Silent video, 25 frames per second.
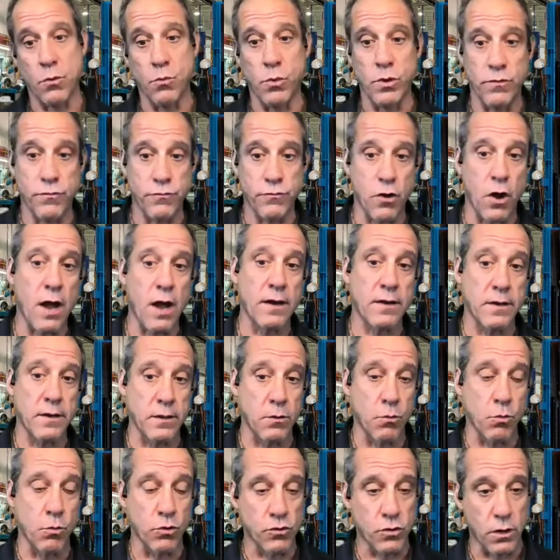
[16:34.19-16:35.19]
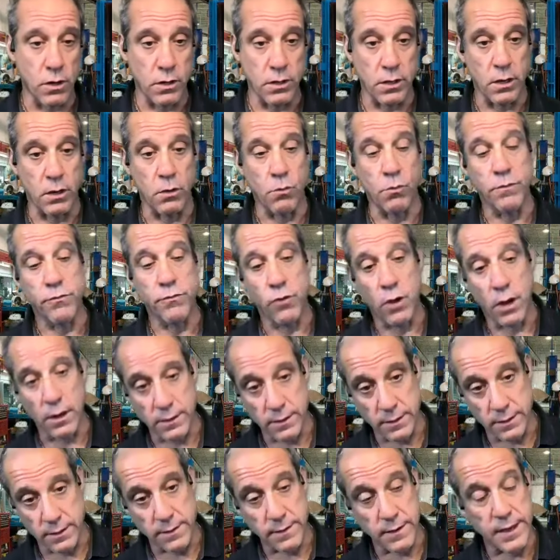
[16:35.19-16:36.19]
And we've talked to
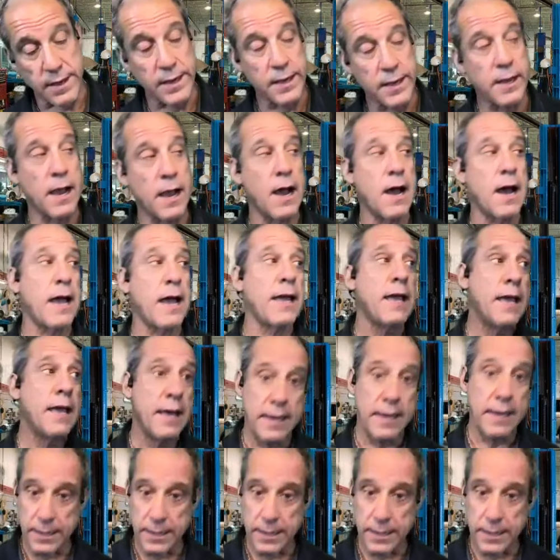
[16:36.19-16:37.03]
the key guy.